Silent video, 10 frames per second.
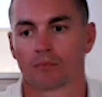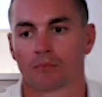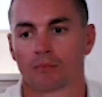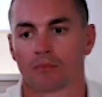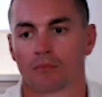
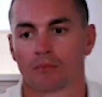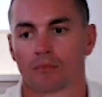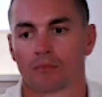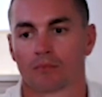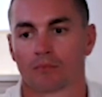
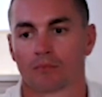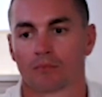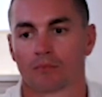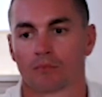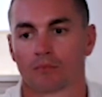
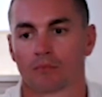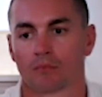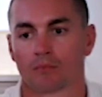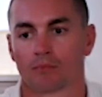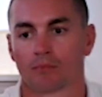
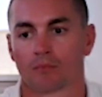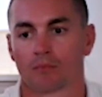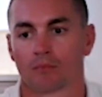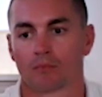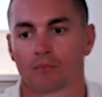
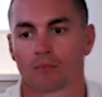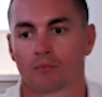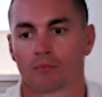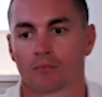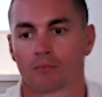
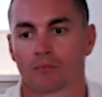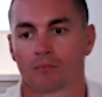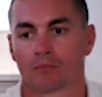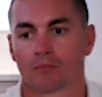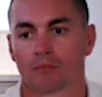
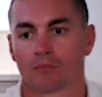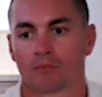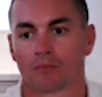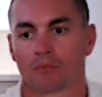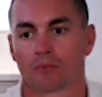
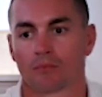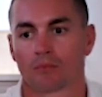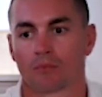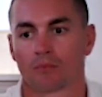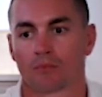
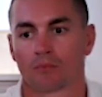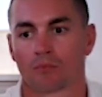[no speech]